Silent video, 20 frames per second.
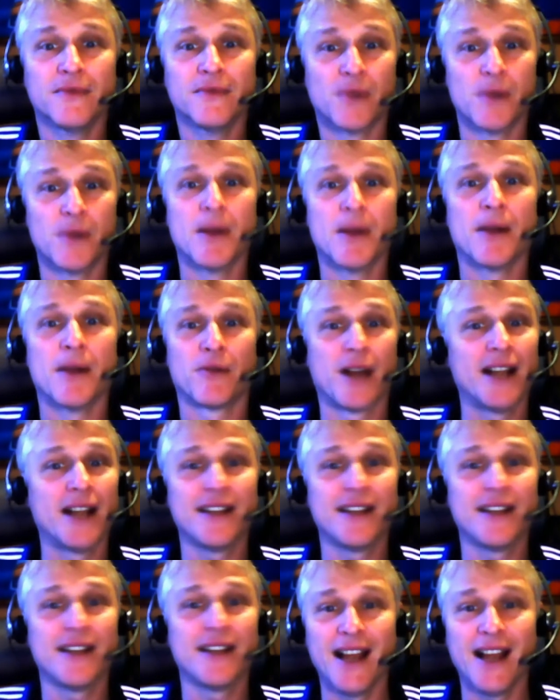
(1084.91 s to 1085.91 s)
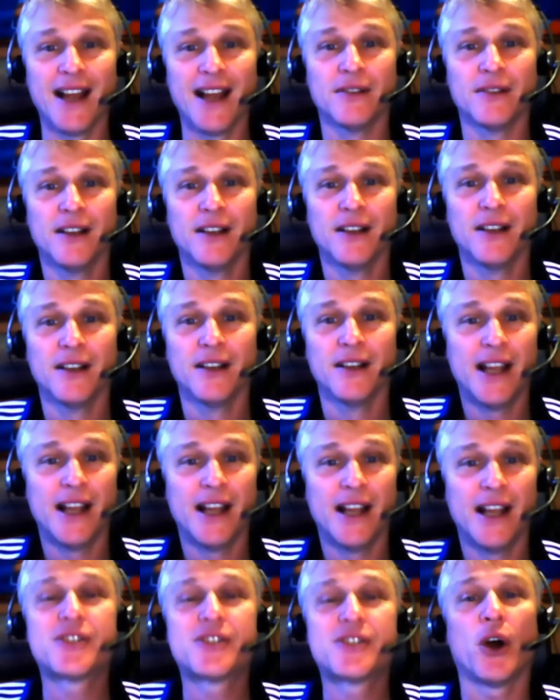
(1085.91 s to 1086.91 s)
Remember, write that down. If
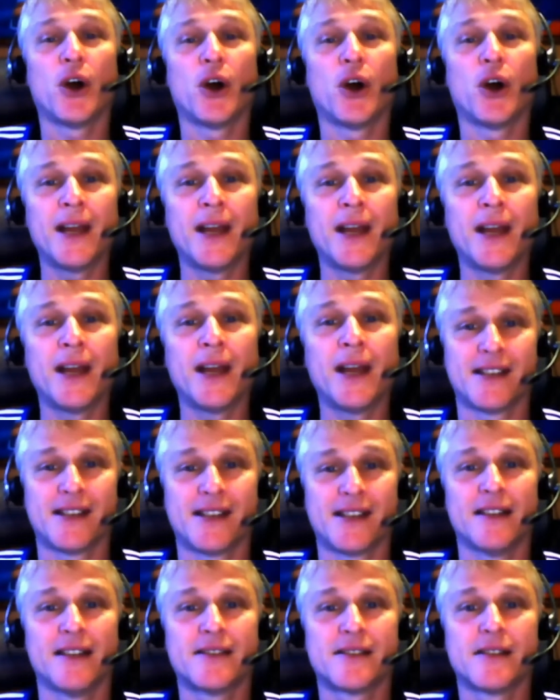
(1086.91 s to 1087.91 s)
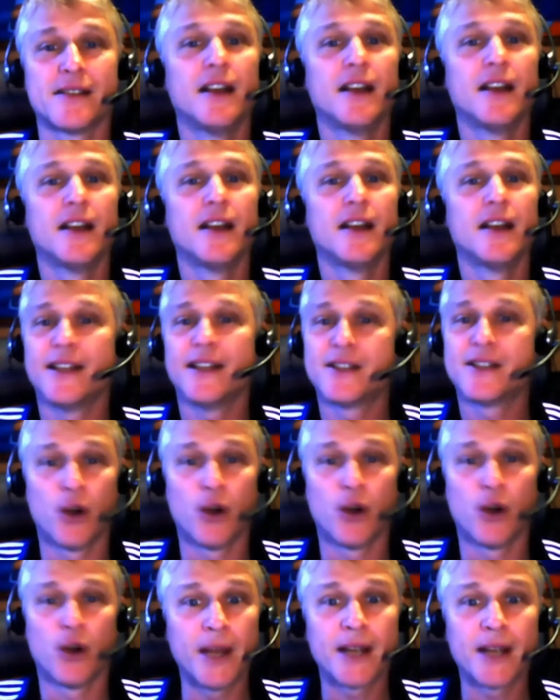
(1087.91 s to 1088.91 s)
it don't make sense, it
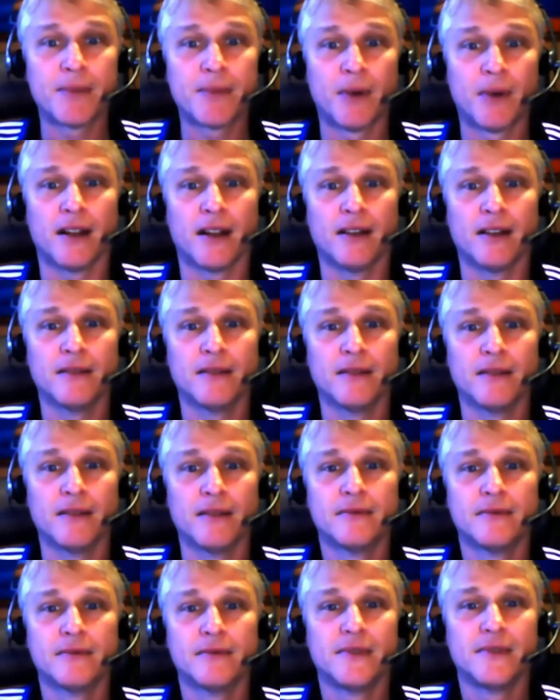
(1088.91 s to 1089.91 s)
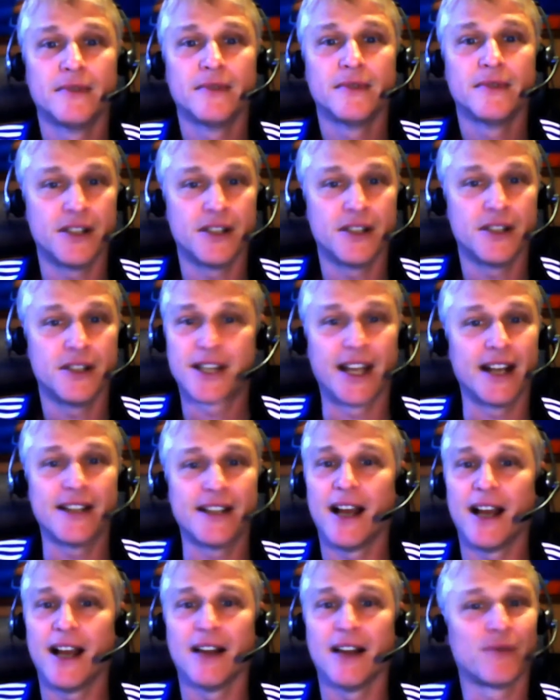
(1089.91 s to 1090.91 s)
don't make money. Just get
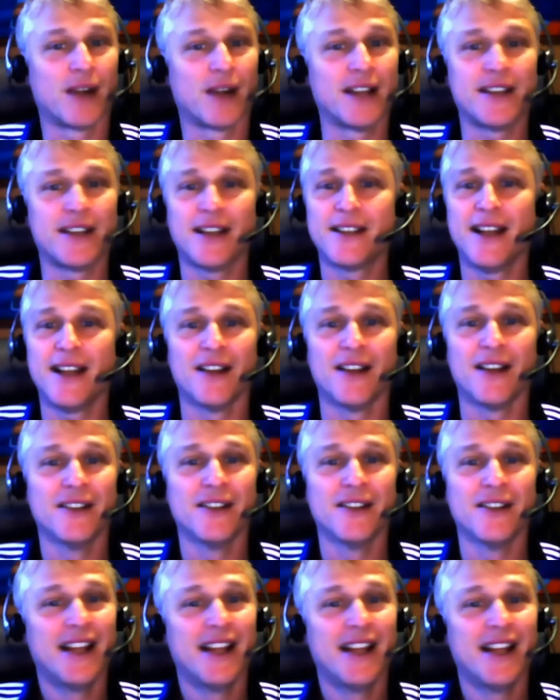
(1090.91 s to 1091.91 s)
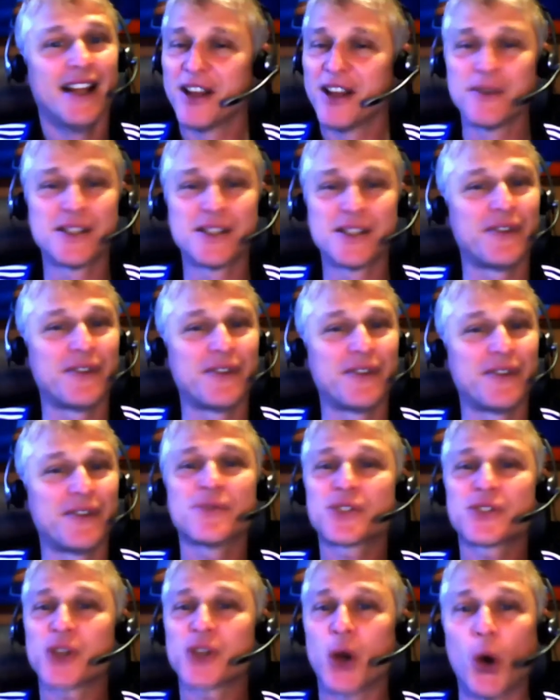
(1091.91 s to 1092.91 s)
it down. Write that down. In other words, if you
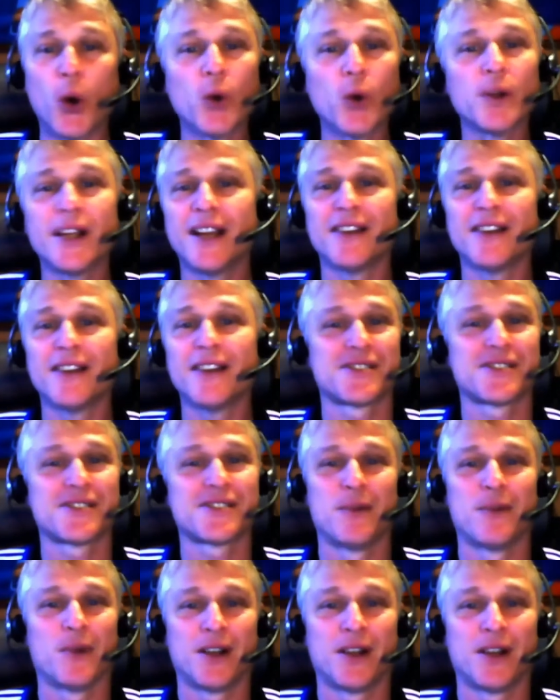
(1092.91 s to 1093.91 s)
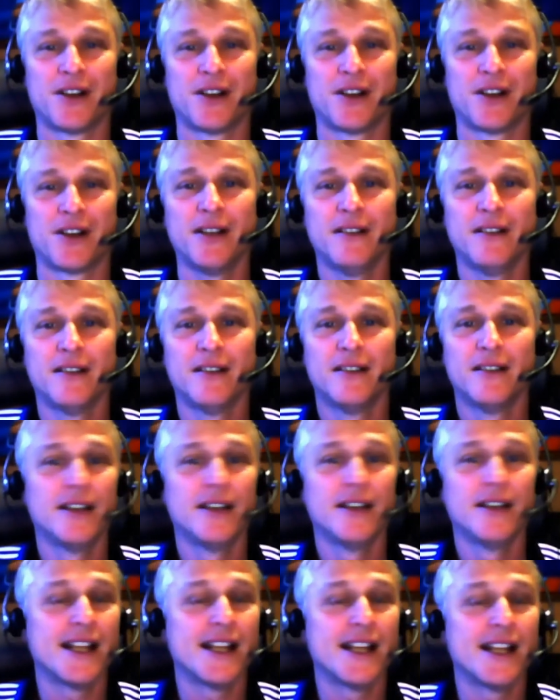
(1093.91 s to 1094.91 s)
don't totally understand what you're doing,
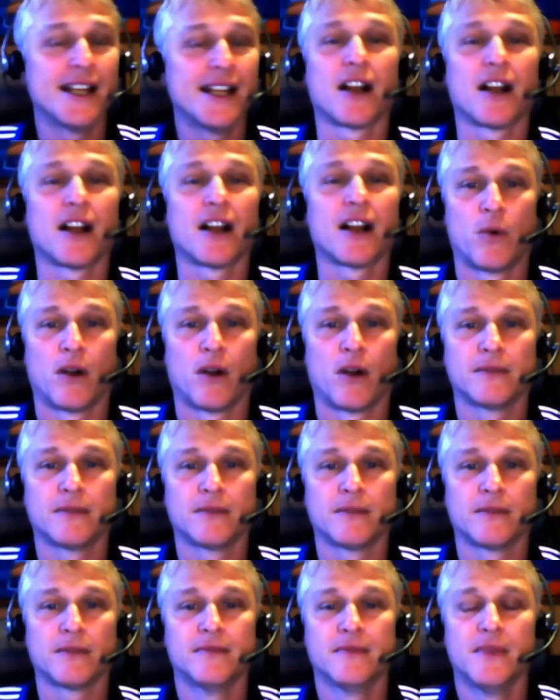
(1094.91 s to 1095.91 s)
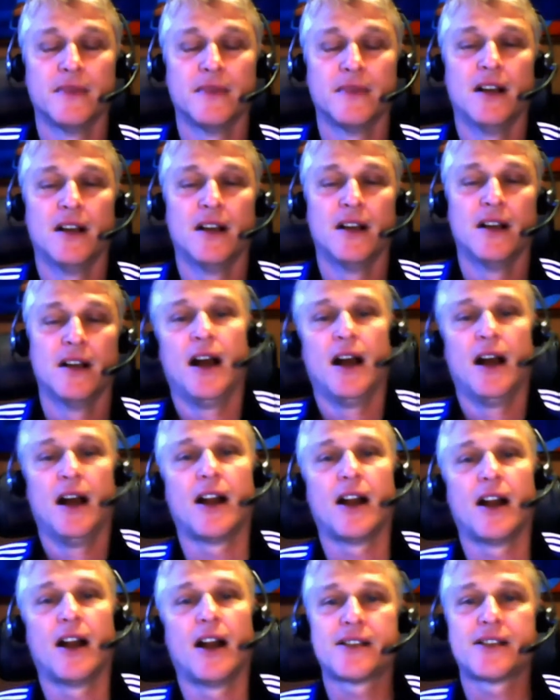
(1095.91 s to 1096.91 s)
it's not going to work. All
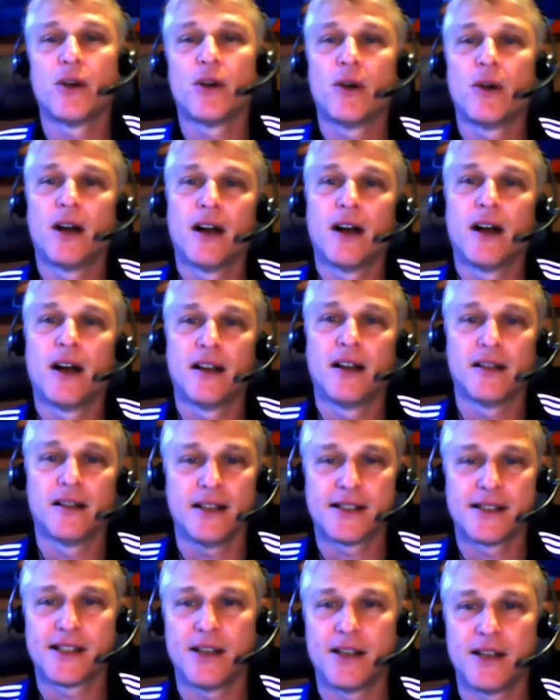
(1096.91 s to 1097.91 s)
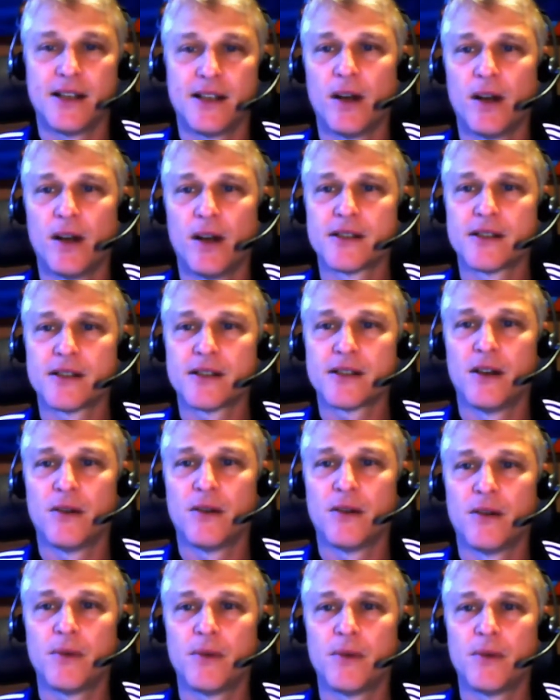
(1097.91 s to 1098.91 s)
right, so let's see. What else?
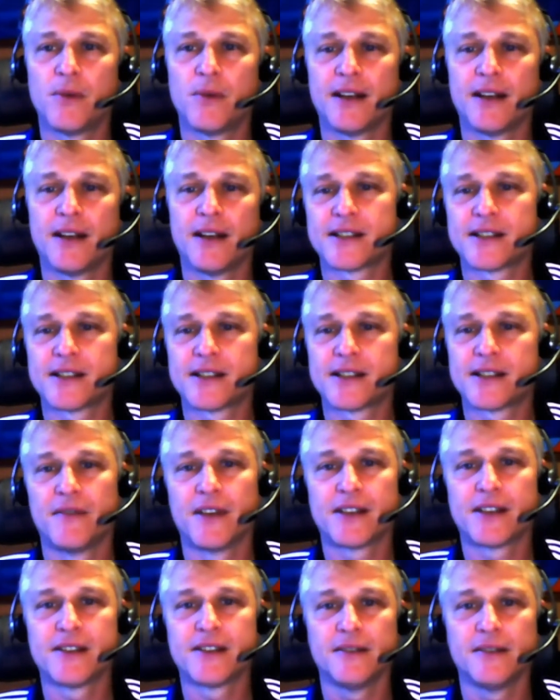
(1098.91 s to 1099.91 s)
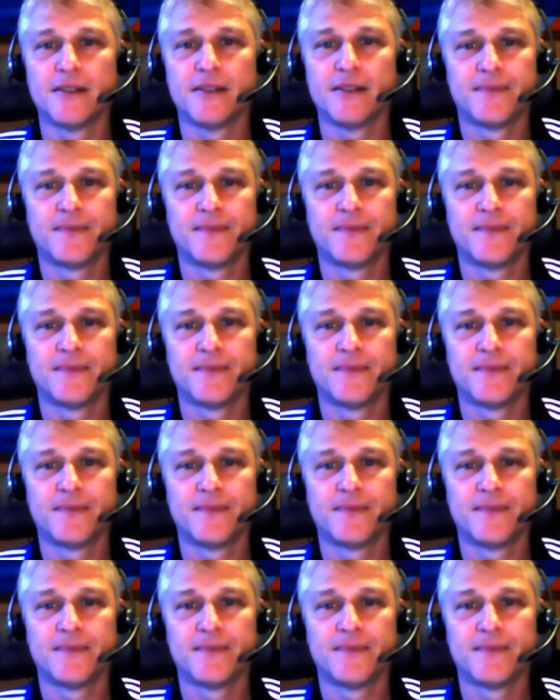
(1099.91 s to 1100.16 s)
What do we got next, Victor?